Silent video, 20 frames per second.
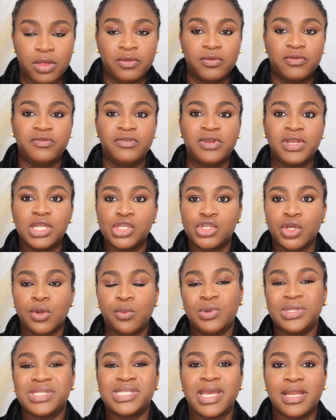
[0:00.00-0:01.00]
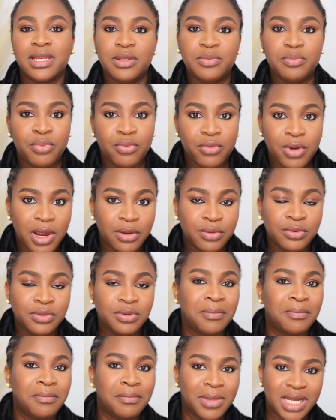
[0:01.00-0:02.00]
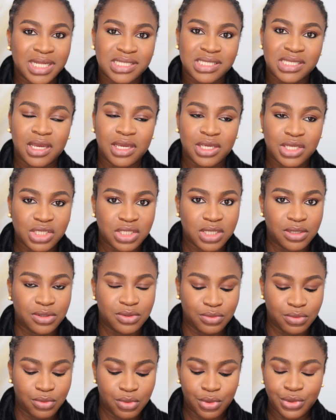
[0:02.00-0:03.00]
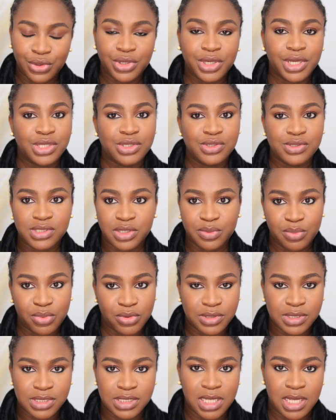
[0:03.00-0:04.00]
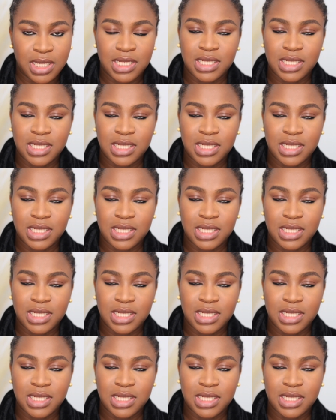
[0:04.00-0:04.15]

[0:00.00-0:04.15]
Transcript: Finish up with any brown matte eyeshadow, or you can use a bronzer.